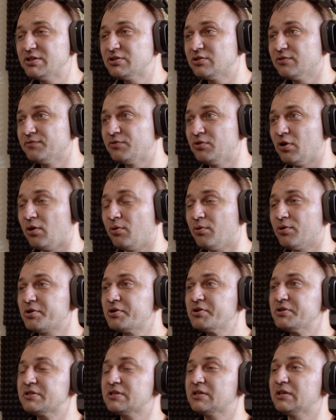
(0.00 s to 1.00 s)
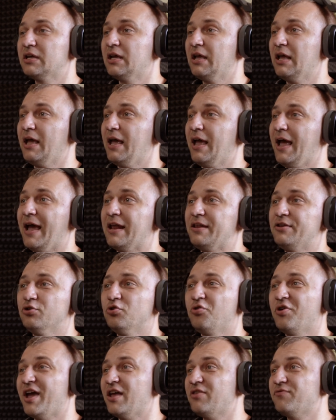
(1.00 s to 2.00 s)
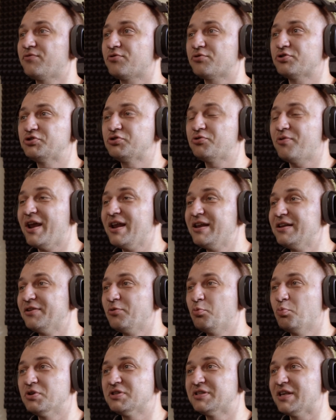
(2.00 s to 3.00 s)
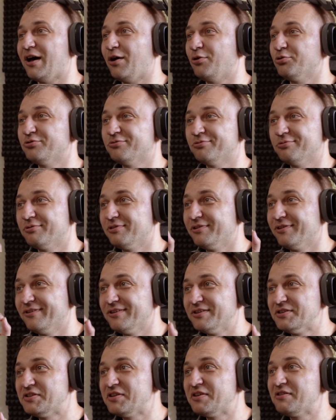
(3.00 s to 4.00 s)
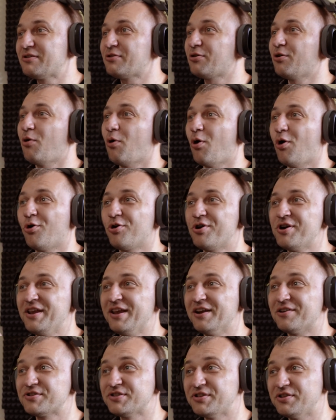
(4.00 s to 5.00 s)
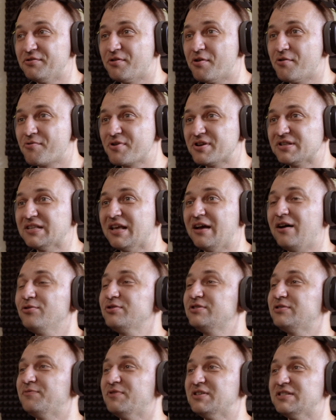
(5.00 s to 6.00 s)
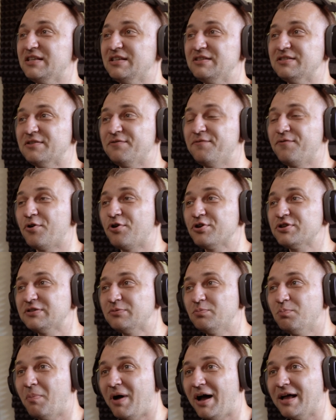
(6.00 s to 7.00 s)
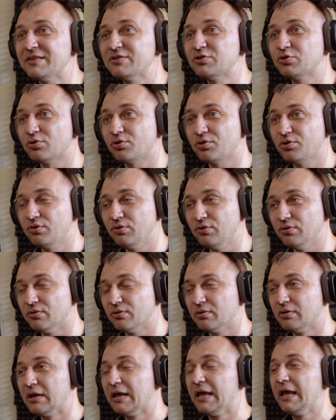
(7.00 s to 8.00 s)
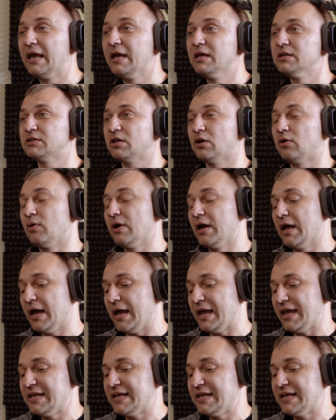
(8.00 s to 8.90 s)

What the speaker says: of dollars and you'll get frustrated without zero or near zero results within the first month or 2. So in